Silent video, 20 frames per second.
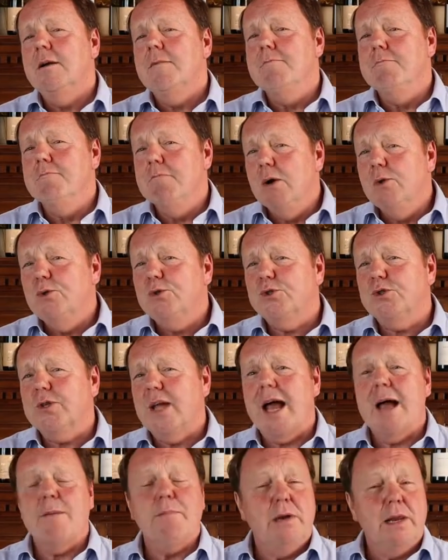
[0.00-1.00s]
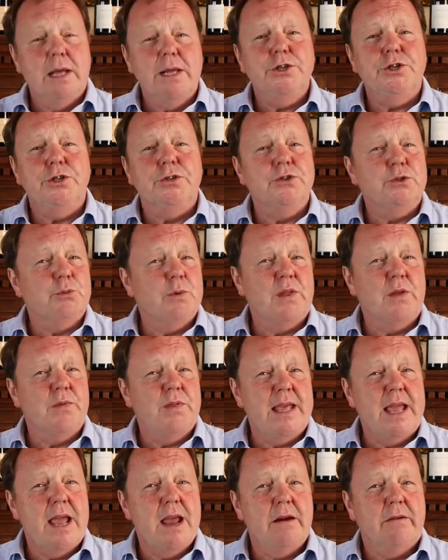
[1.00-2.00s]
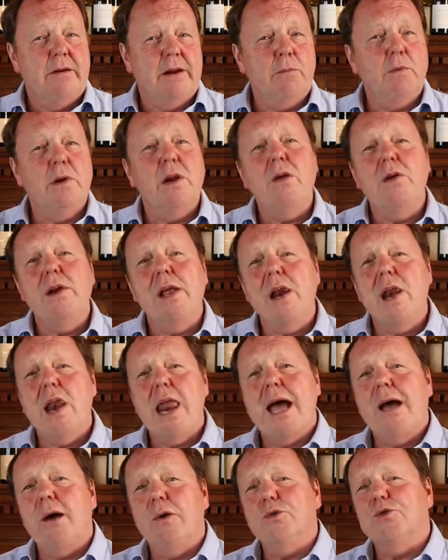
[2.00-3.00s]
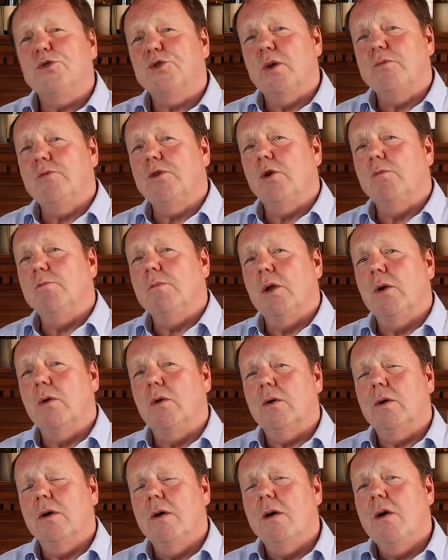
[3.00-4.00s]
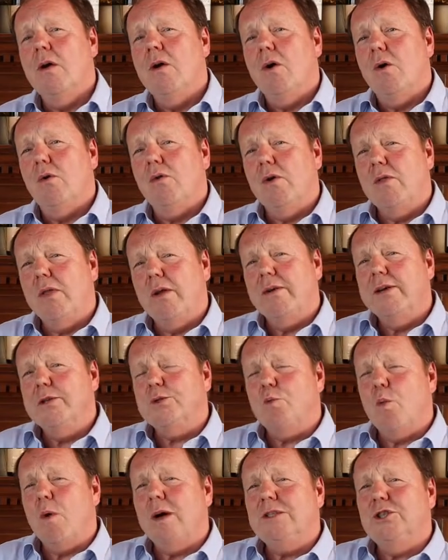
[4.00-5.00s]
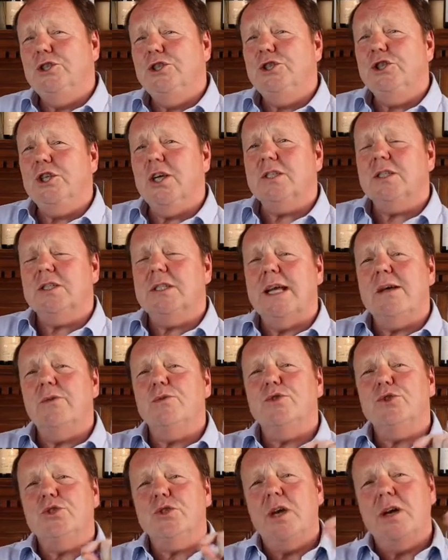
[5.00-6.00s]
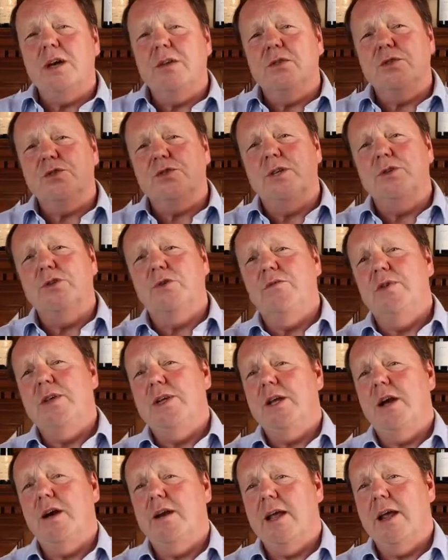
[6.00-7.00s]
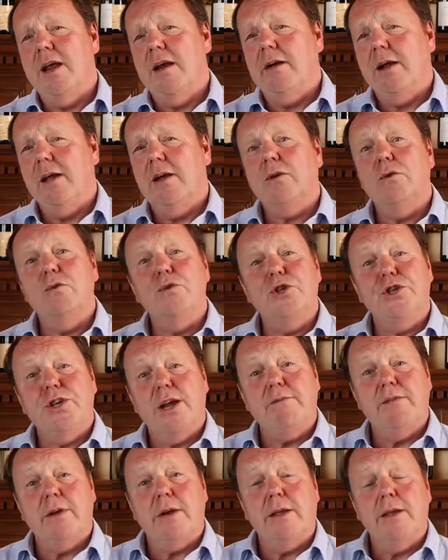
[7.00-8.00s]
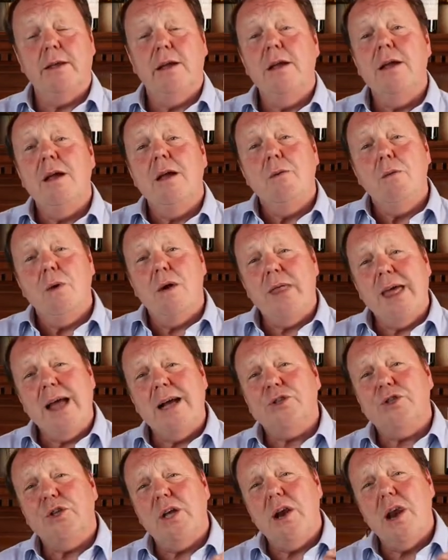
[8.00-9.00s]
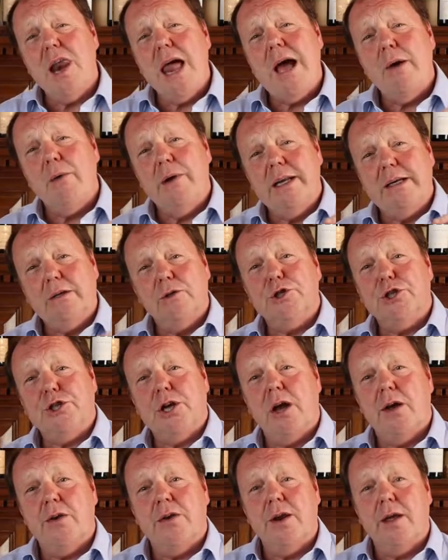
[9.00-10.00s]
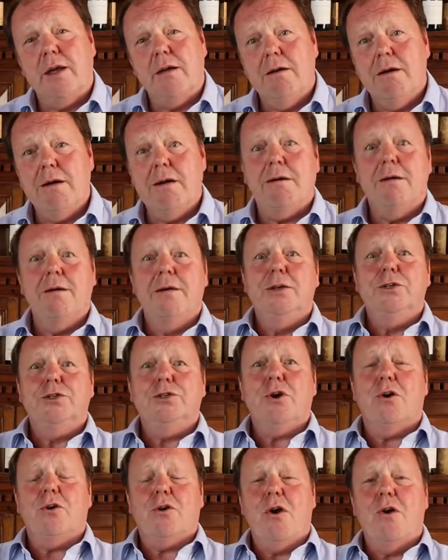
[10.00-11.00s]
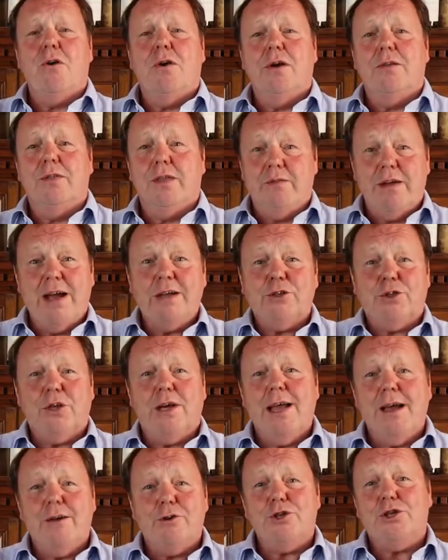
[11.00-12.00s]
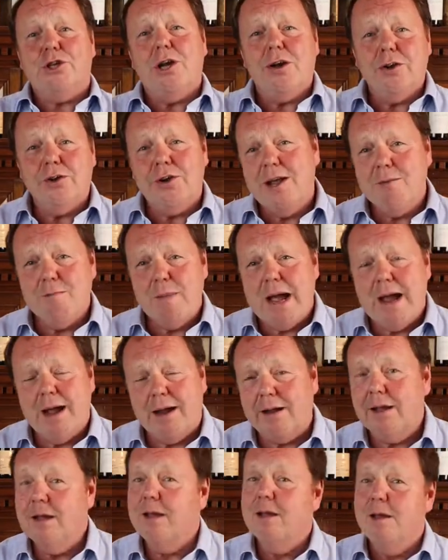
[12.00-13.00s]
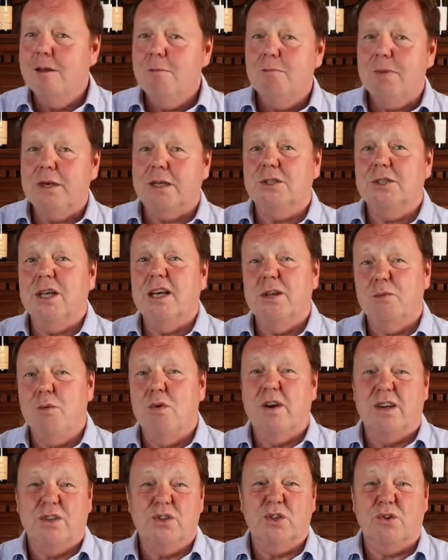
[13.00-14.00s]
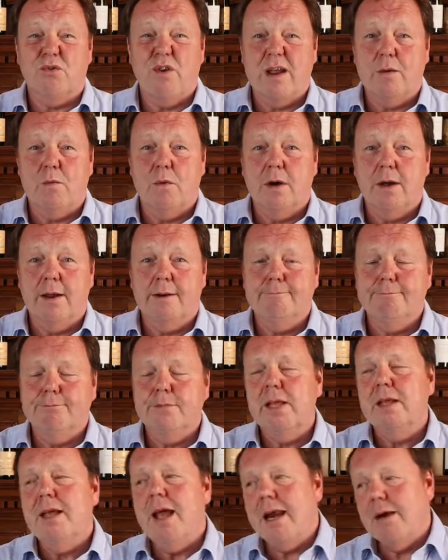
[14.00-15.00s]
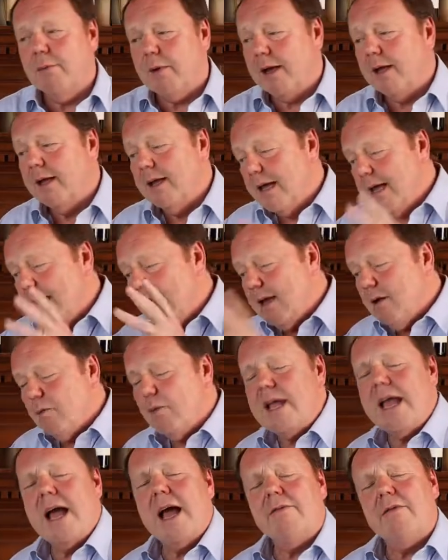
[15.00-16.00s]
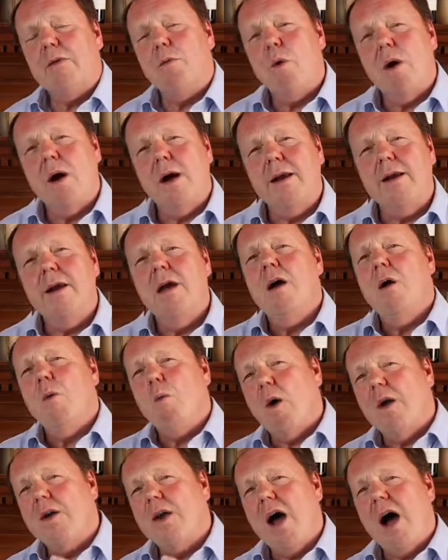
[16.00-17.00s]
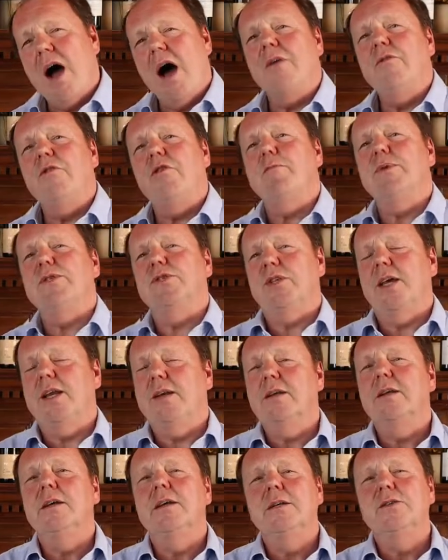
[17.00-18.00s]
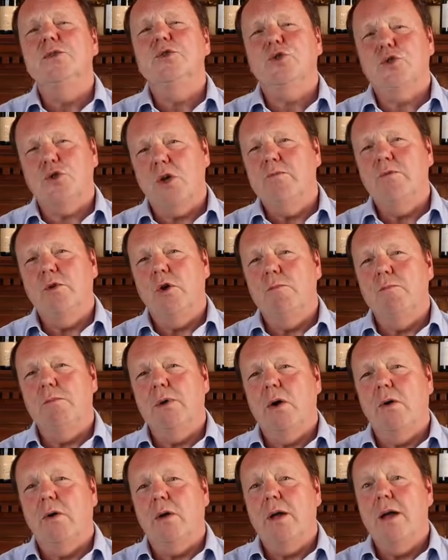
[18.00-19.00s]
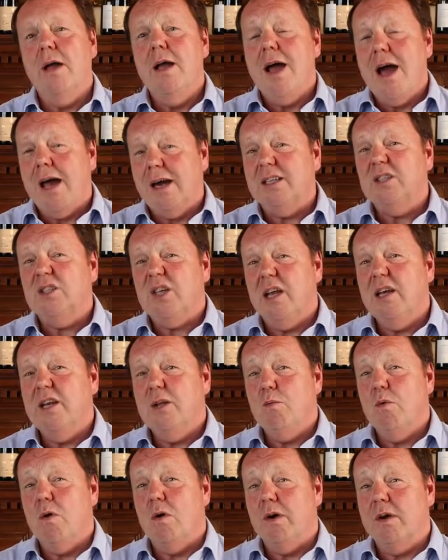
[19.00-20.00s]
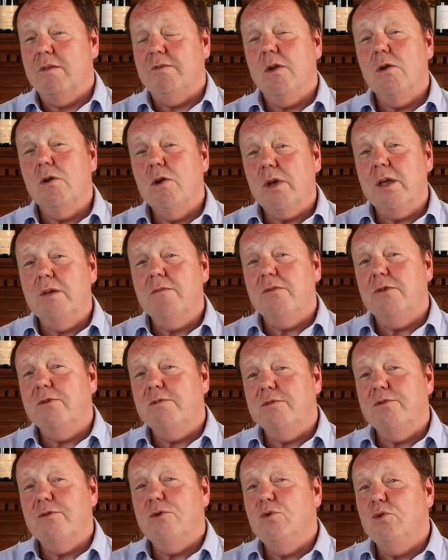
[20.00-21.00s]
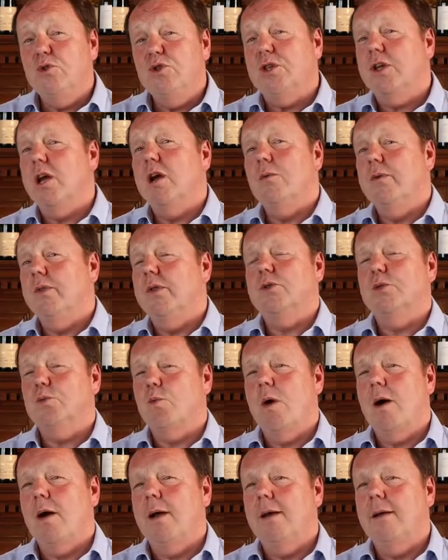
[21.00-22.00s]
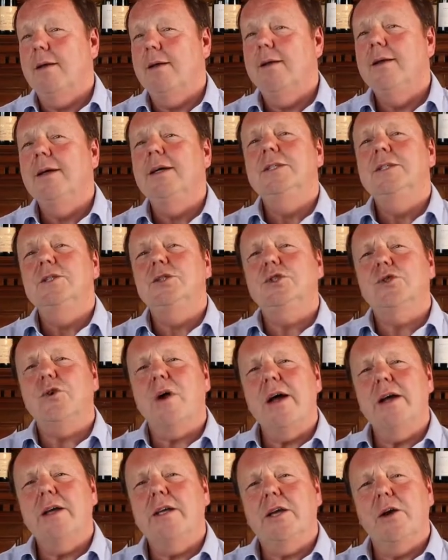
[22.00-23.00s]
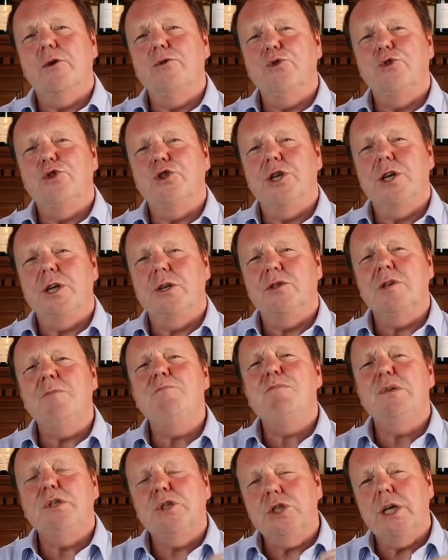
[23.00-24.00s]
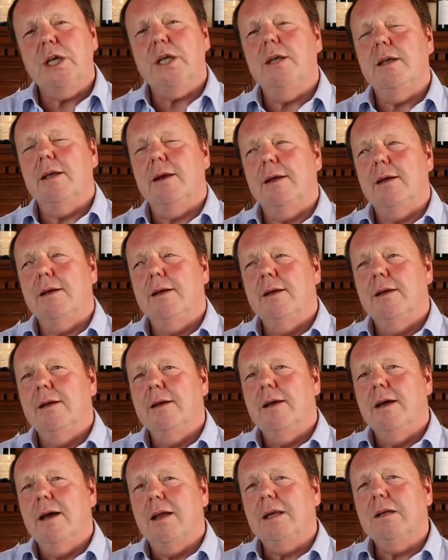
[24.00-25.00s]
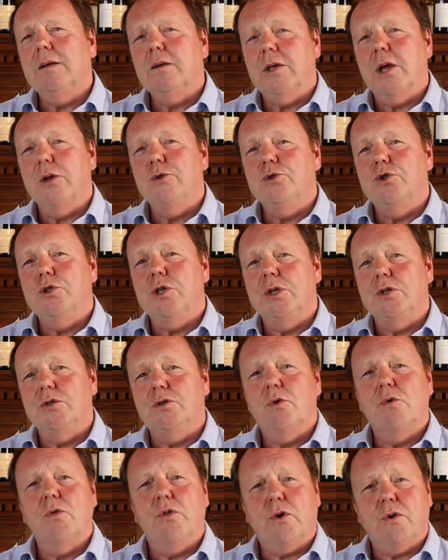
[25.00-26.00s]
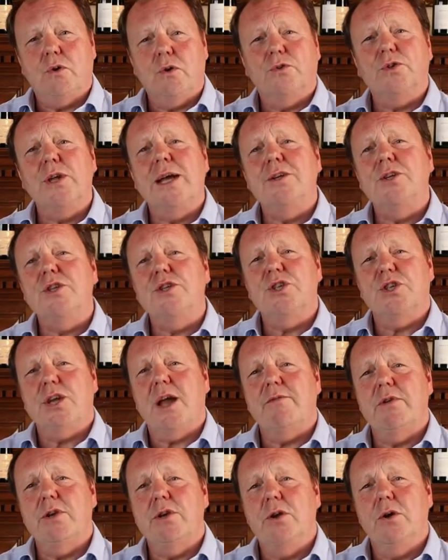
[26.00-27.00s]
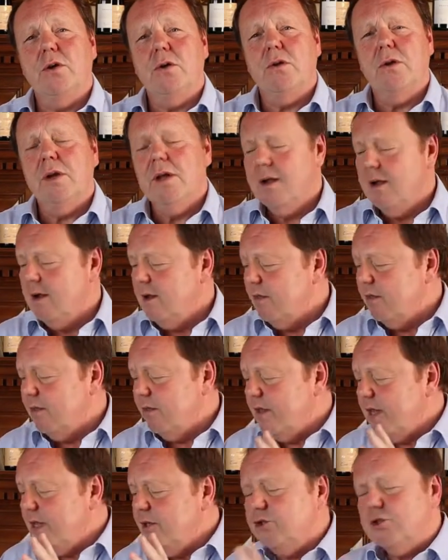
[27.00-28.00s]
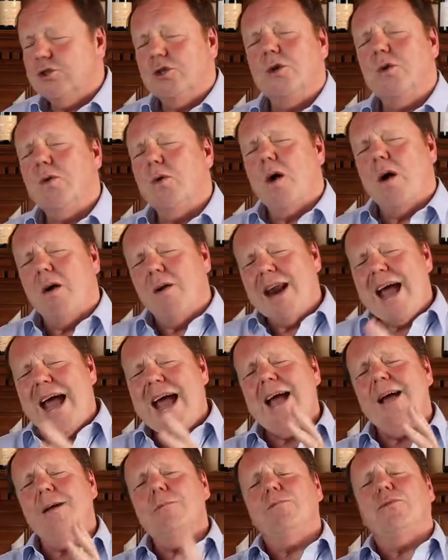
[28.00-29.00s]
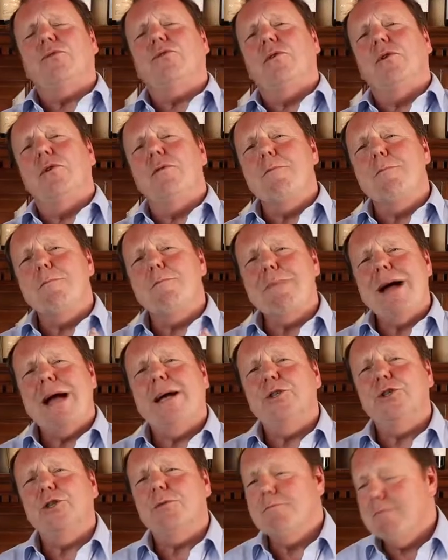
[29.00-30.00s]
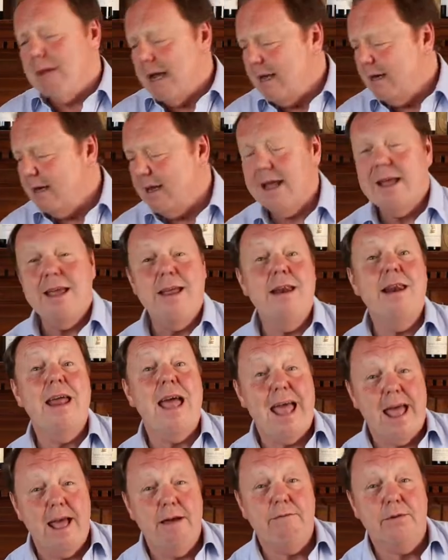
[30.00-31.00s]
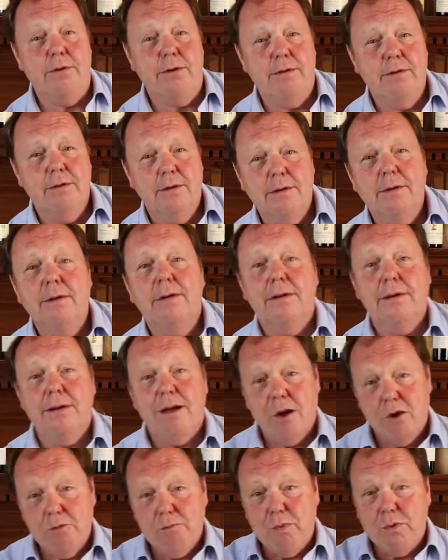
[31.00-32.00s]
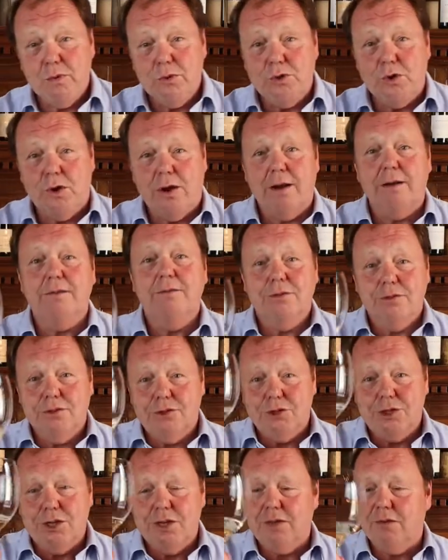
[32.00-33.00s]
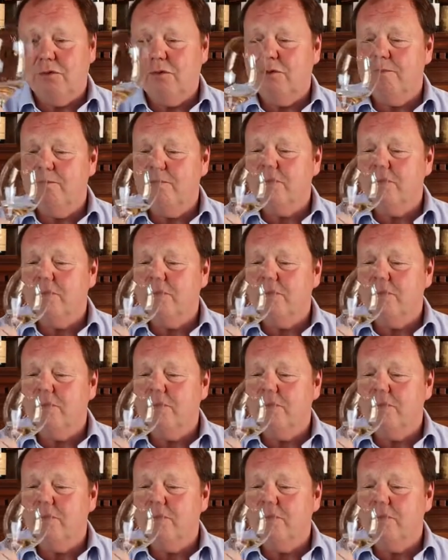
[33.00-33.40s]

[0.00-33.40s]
Most appellations within the area will only allow Sauvignon Blanc, Although there is one just outside the central vineyard area called Châteauneuf, where they actually allow a little Chardonnay. Oh, shock horror, they've actually allowed Chardonnay back. But I tell you what, it's a great wine. Anyway, here we have a wine 100% Sauvignon Blanc. And I tell you what, if you're looking for a food to go with this wine, try a goat's cheese, in particular, a little goat's cheese called the Crottin de Chavignol. These two are an absolute match made in heaven. Hope you enjoy it. Cheers.